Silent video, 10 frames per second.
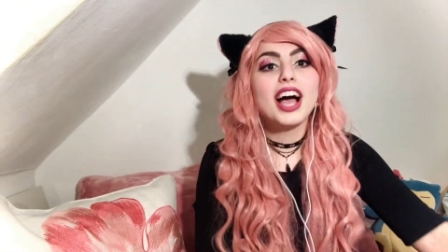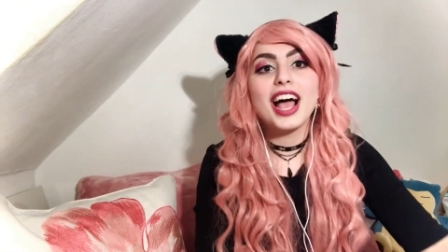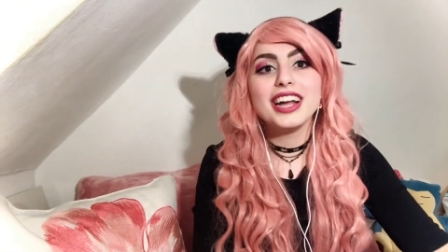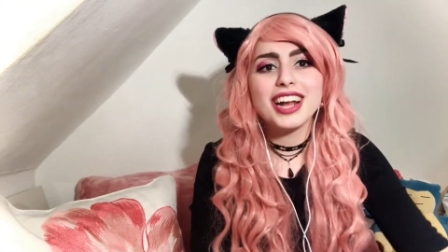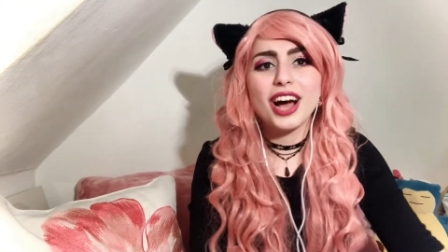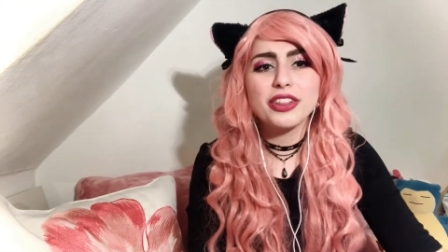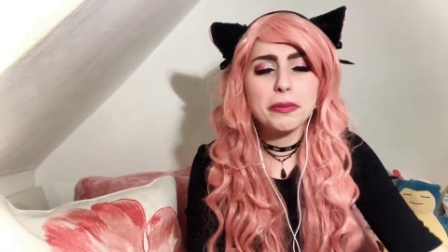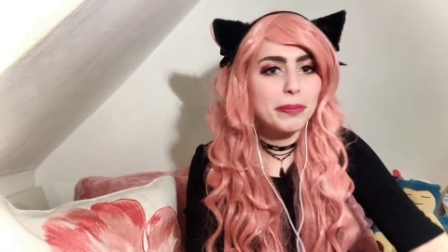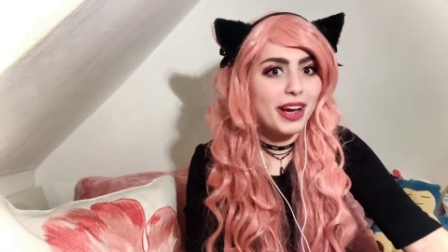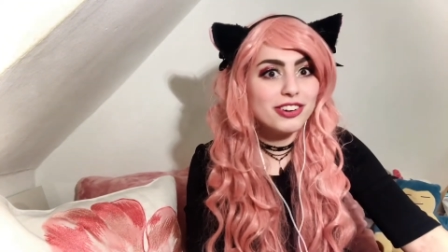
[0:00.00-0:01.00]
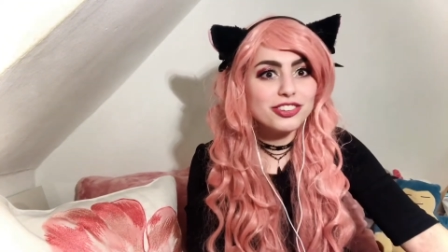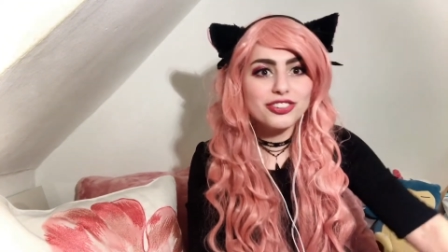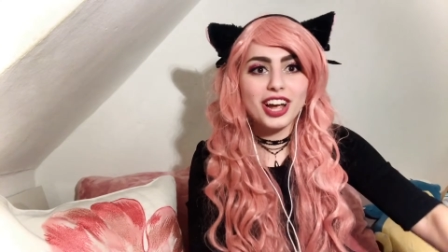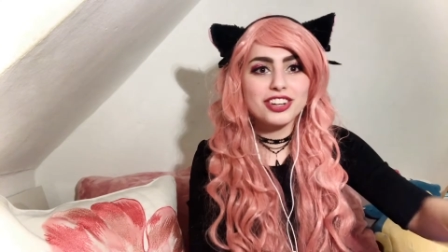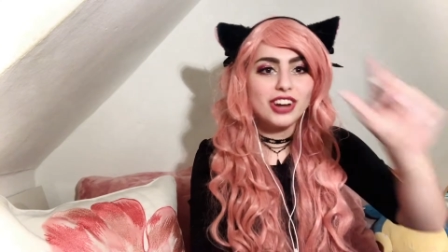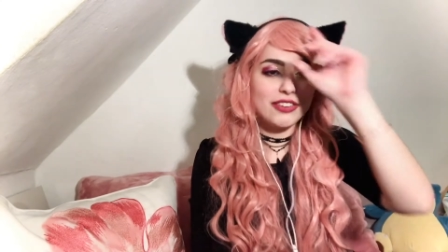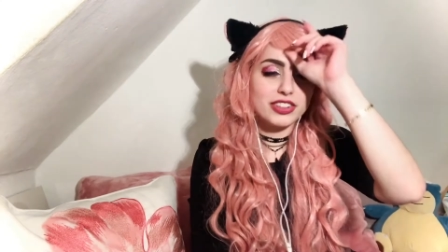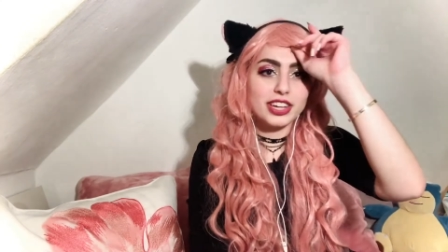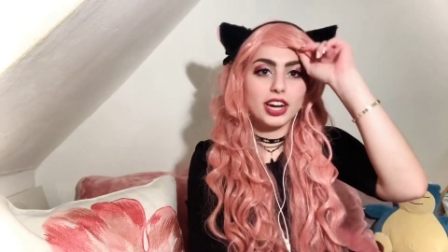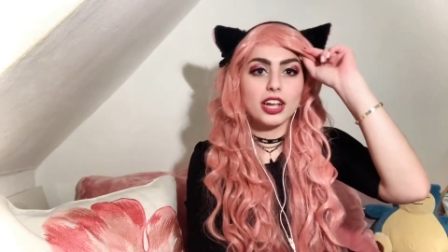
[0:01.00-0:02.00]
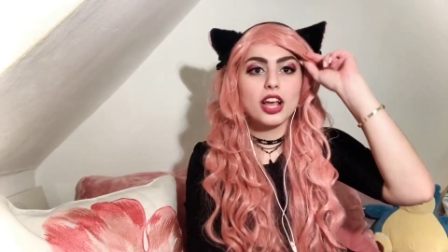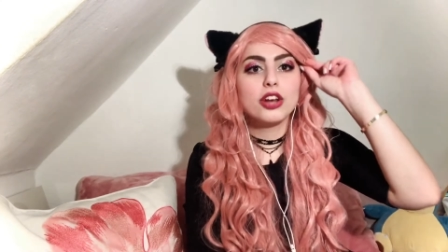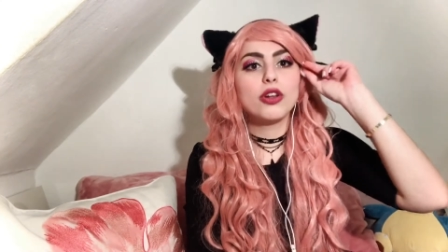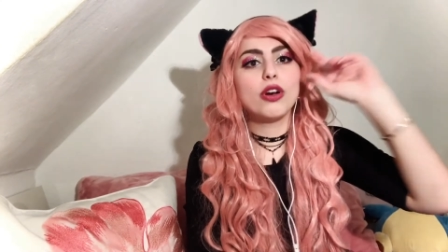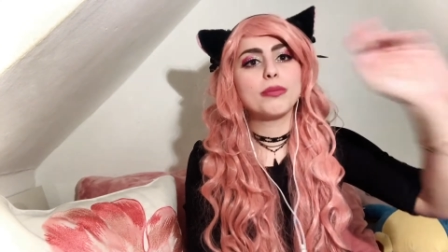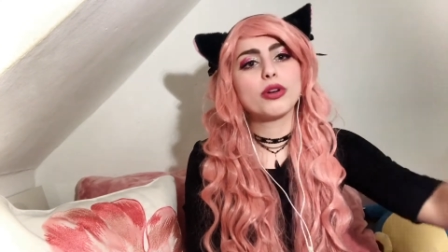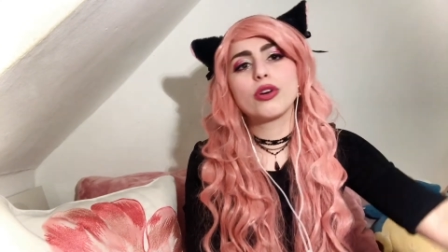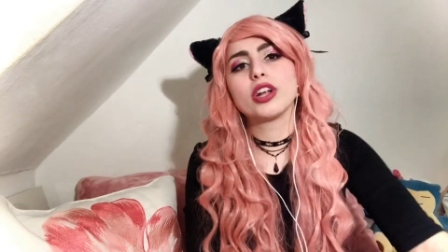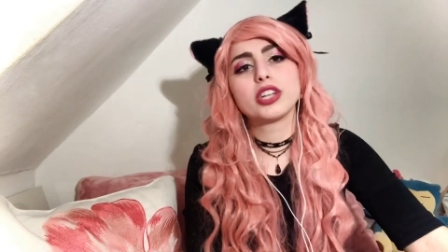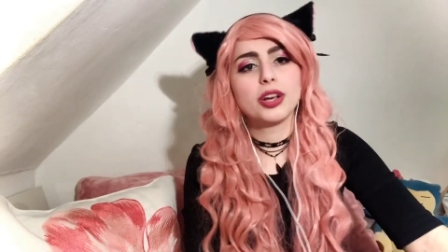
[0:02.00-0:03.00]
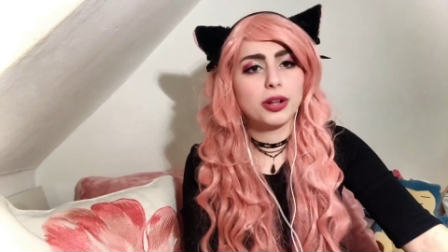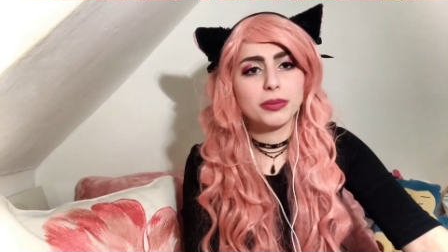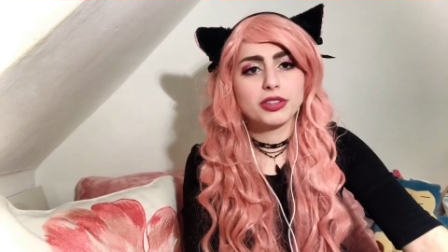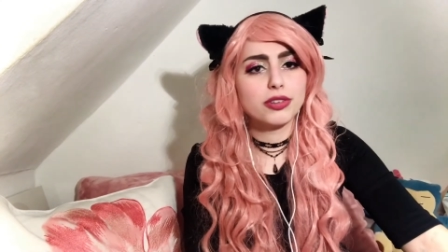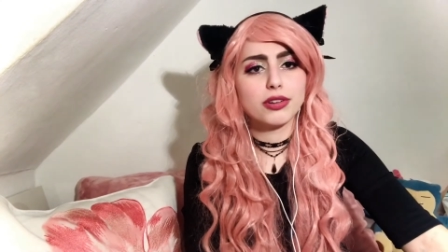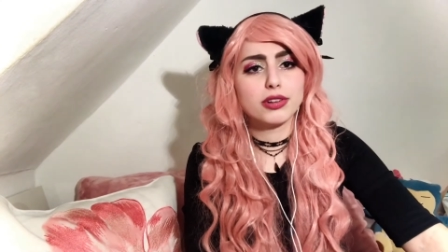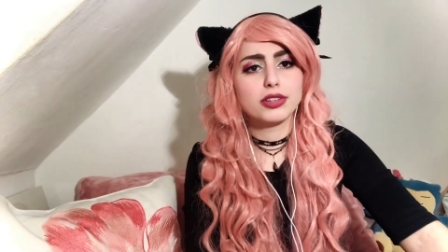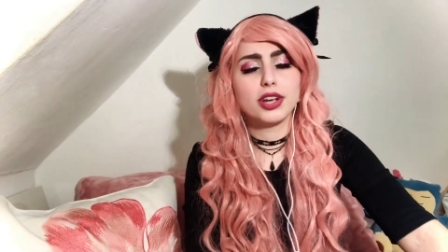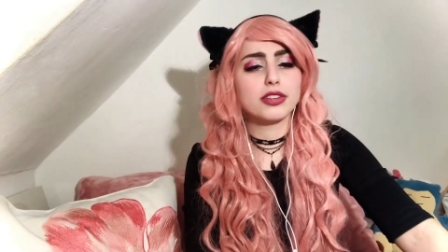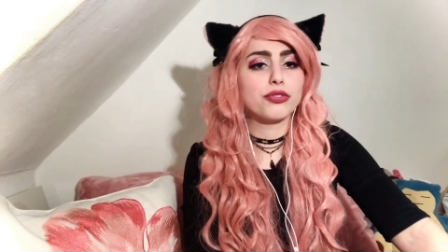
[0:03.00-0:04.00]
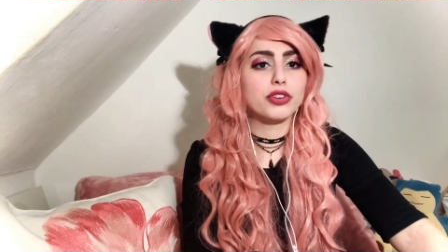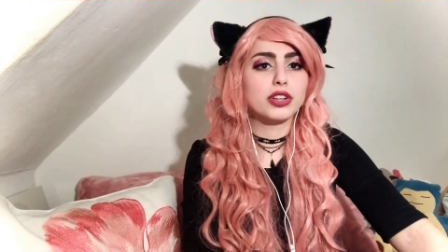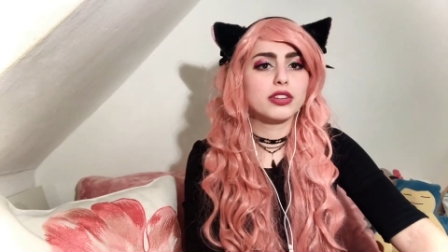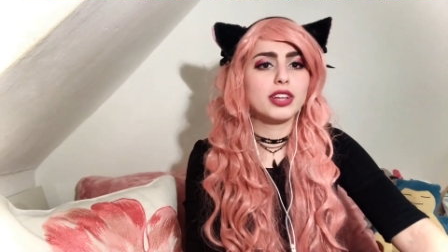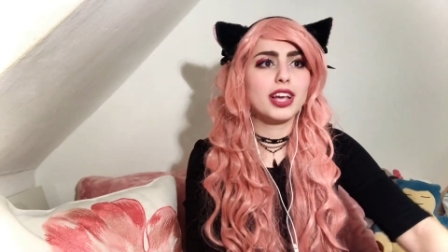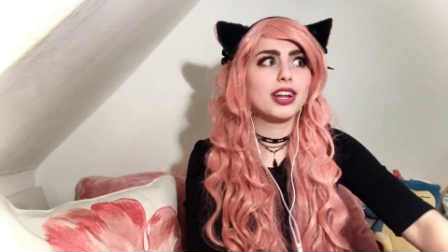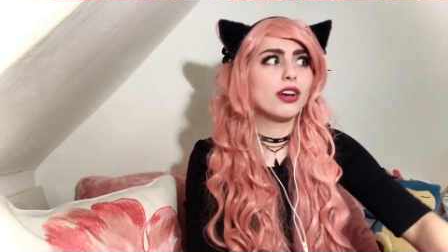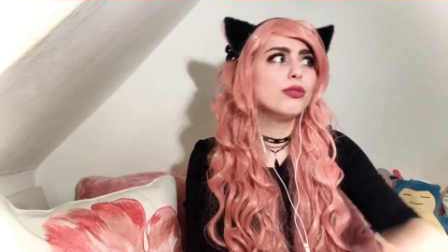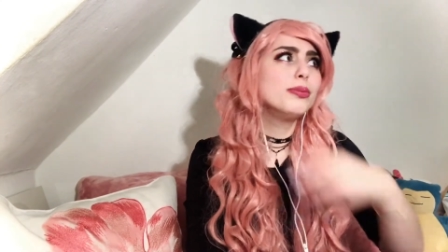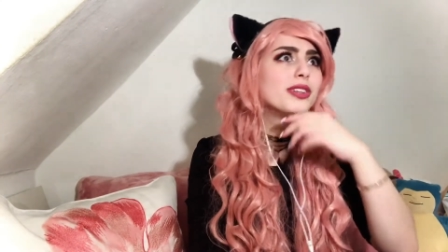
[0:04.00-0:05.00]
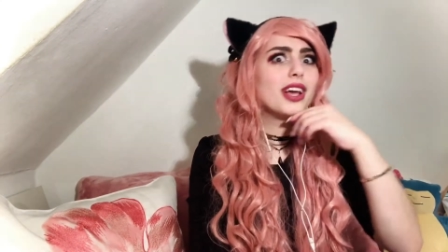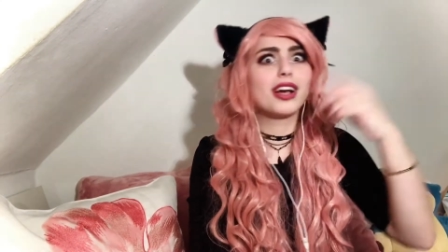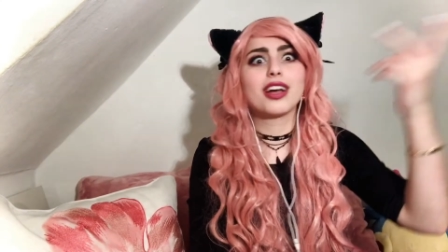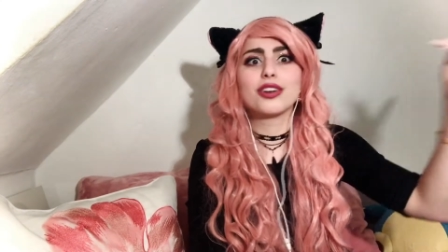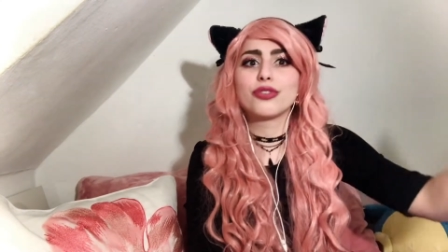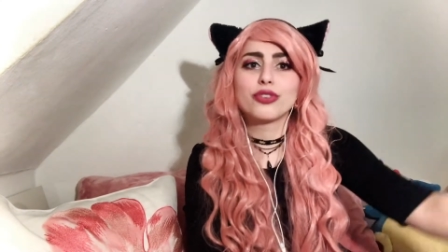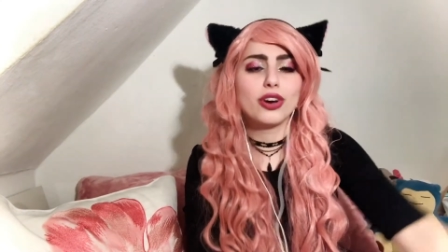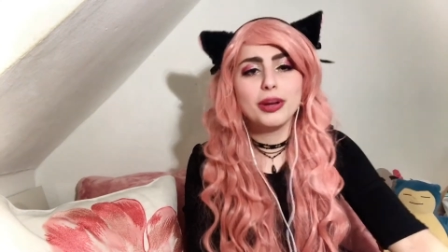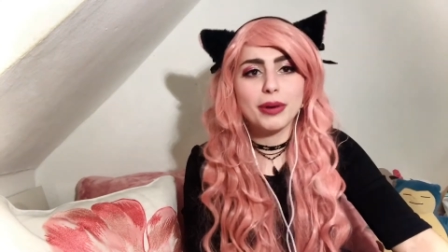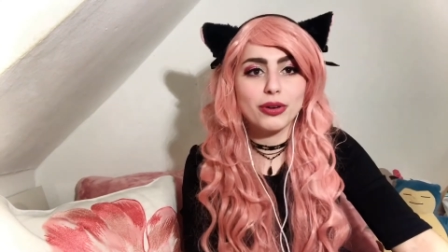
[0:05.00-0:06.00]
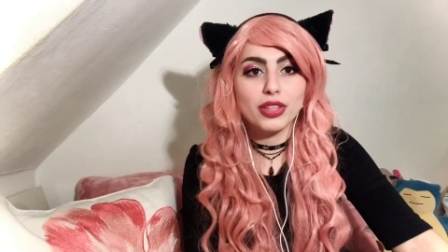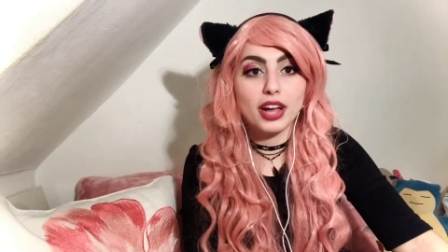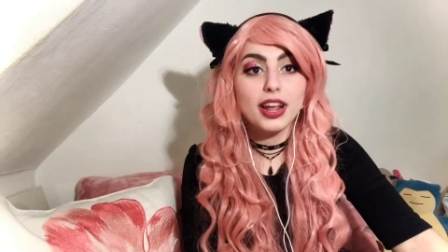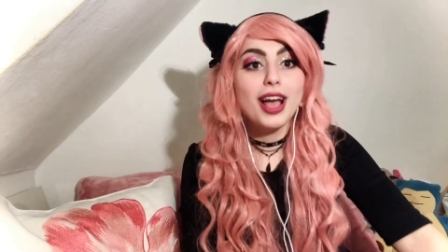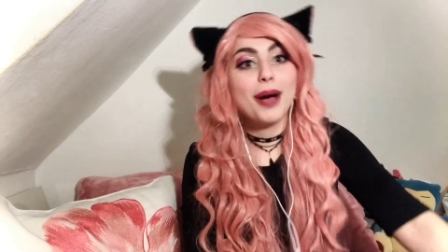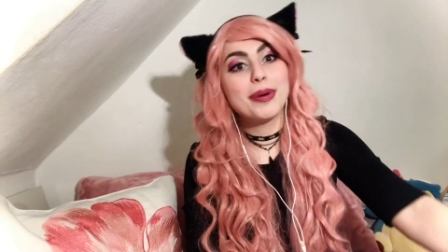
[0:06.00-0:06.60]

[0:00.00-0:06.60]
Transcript: And how the parents react to everything. Like, no, I'm not going to tell my son that he has a fiancé. And oopsie, I kind of forgot about that.